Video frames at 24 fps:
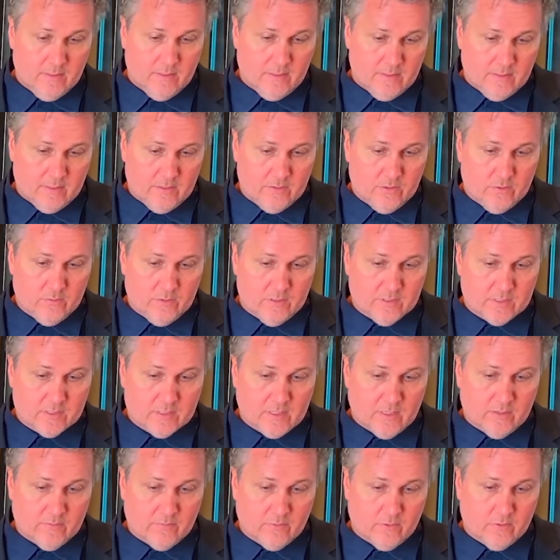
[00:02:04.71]
And then you
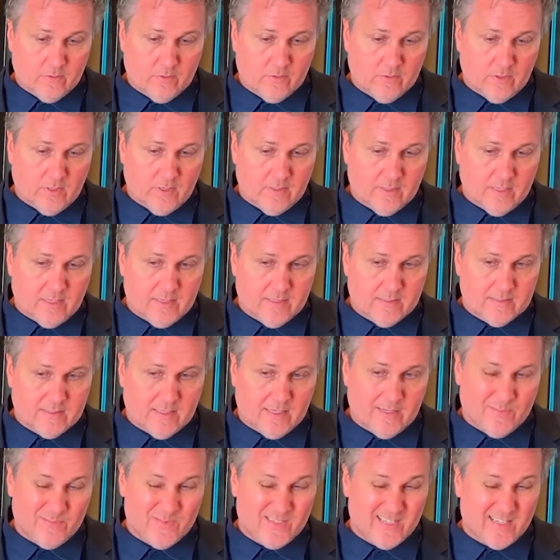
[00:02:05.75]
discover a lot of
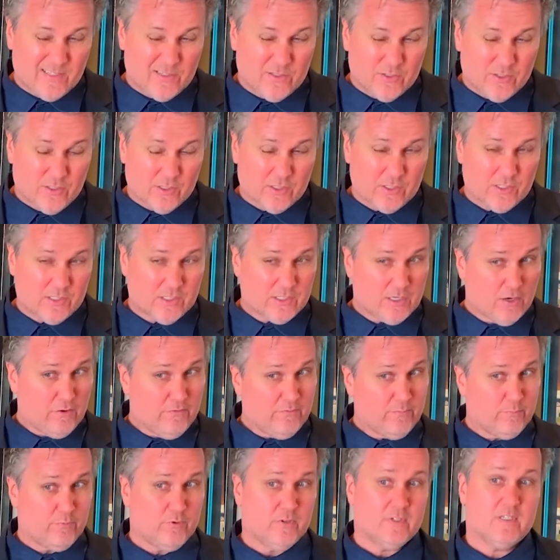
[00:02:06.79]
times that's just
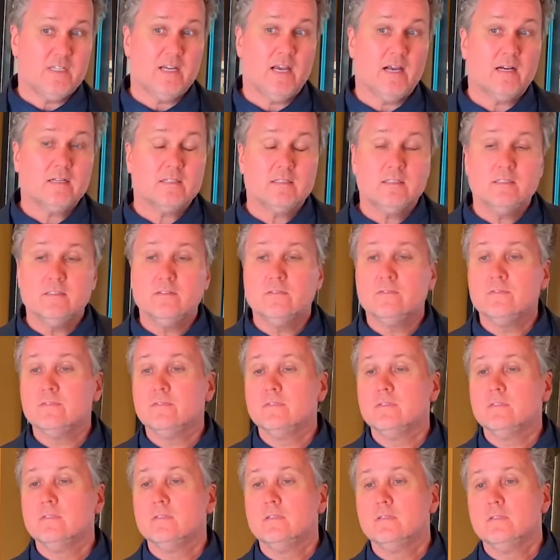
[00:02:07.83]
self-protective.
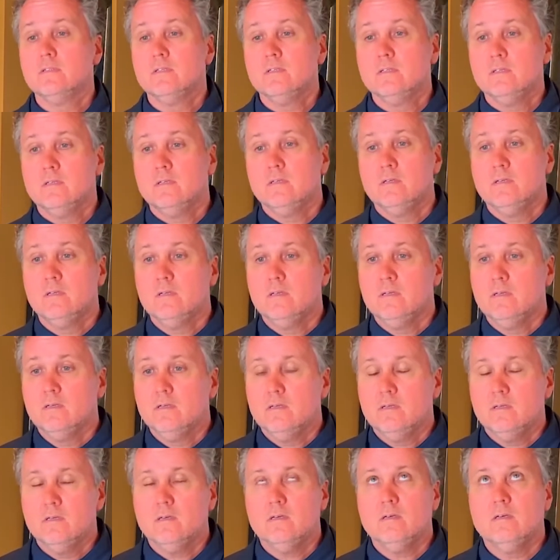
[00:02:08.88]

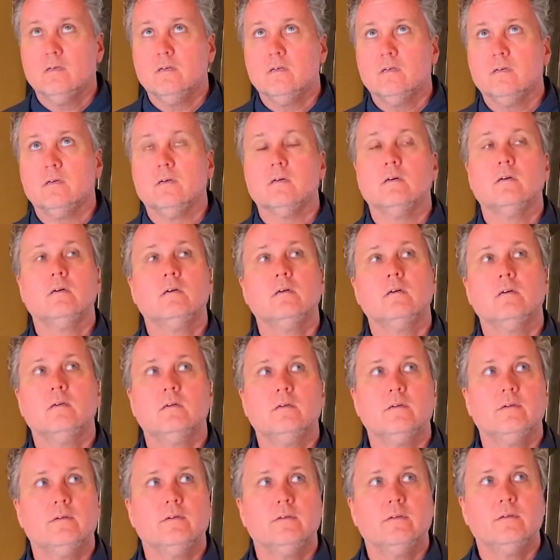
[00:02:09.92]
Ugh.
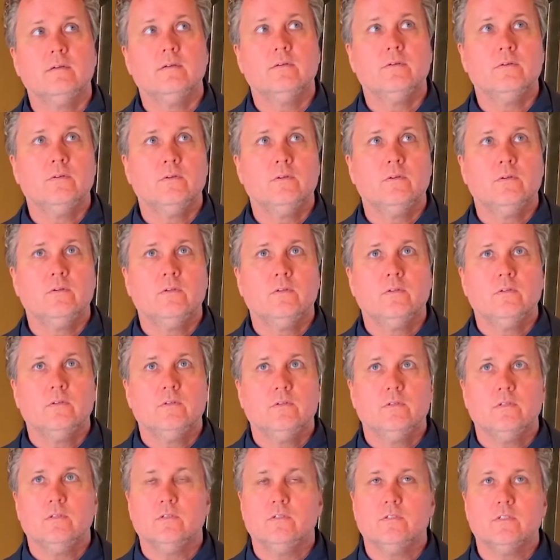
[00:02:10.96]

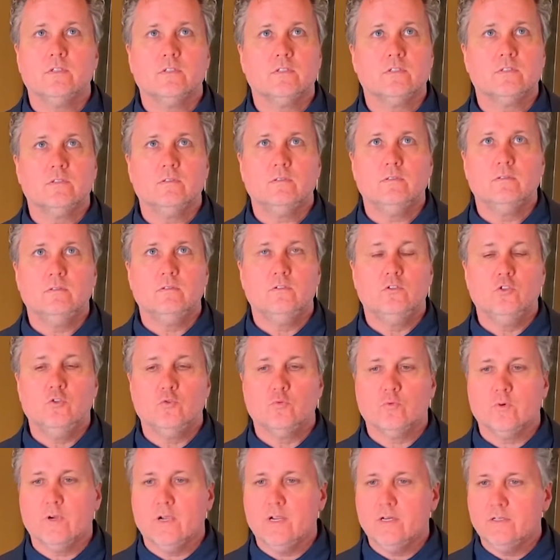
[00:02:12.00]
You just
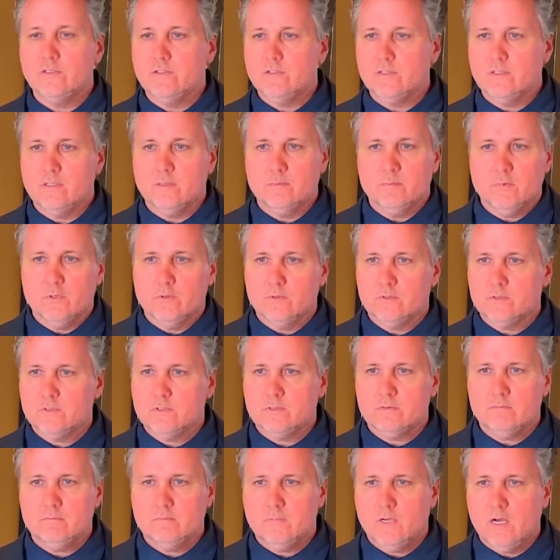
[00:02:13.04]
dredge the
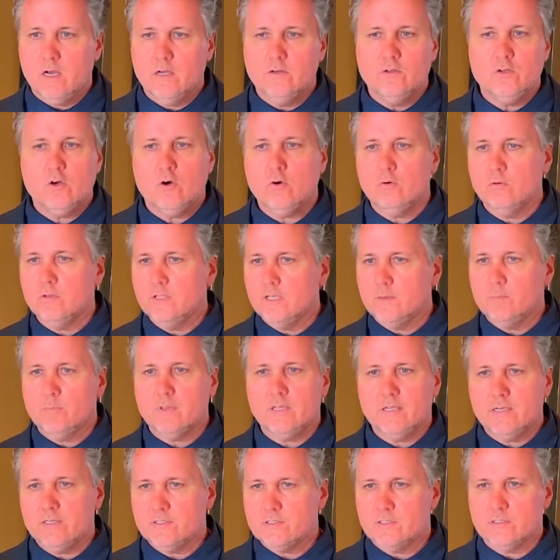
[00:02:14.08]
most unholy
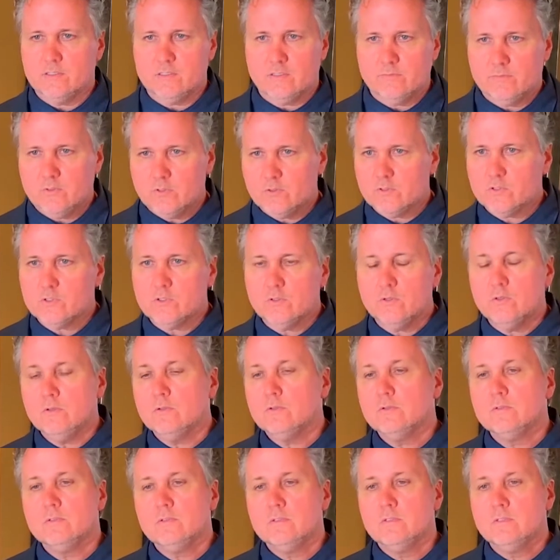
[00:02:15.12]
places of your
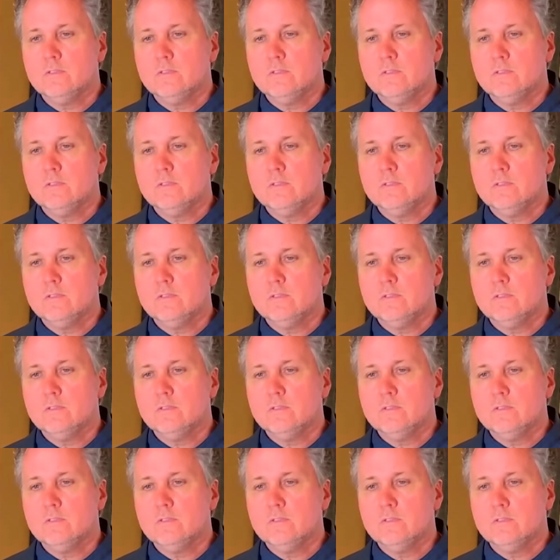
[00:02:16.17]
soul.